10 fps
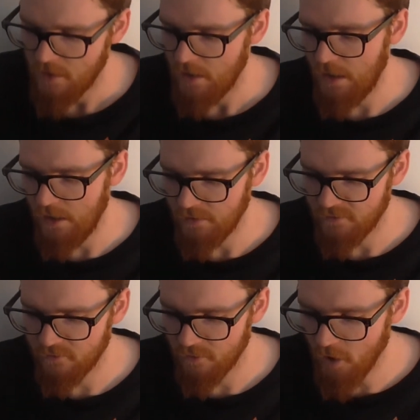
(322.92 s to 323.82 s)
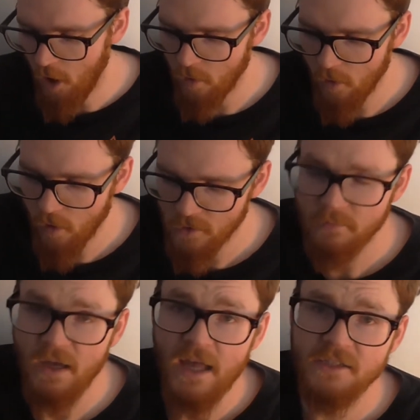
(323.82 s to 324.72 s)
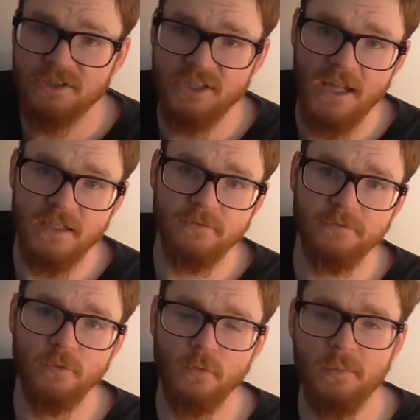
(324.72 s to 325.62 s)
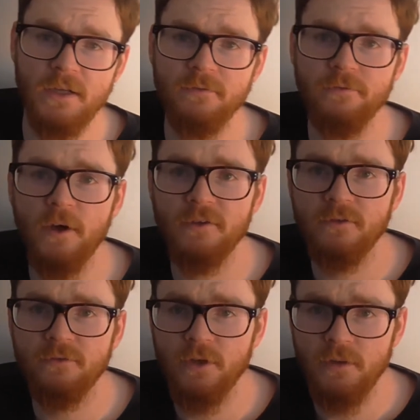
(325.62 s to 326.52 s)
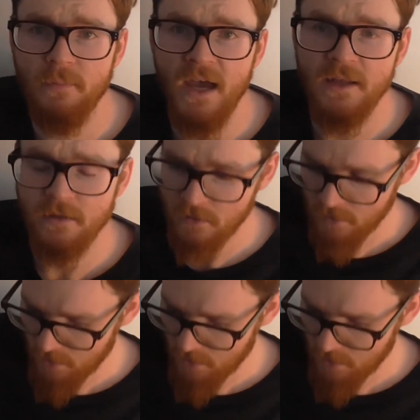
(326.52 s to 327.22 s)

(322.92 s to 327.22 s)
It's Nicole, Autumn, and Shannon for the women versus for the men.